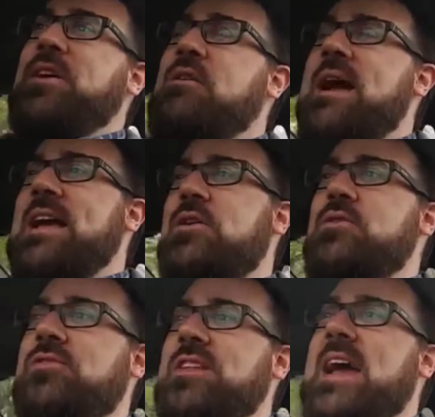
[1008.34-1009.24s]
the gray
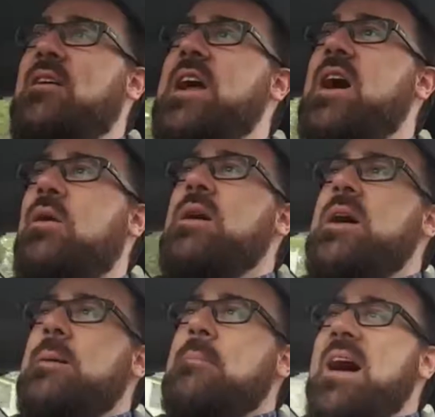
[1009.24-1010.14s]
goo scenario,
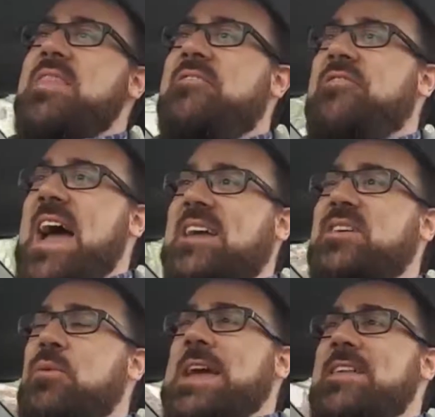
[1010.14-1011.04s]
but the fact
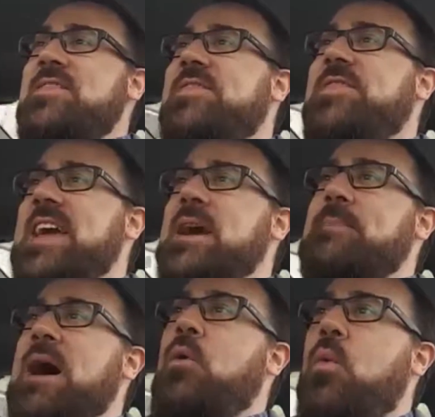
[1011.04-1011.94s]
that we can think
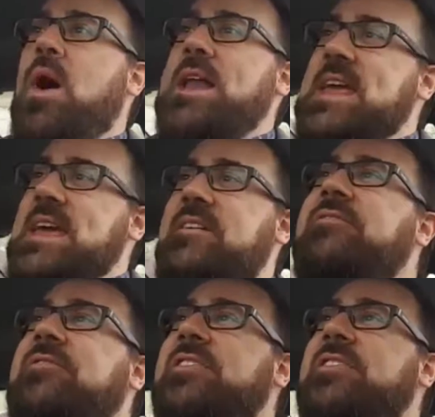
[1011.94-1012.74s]
about what if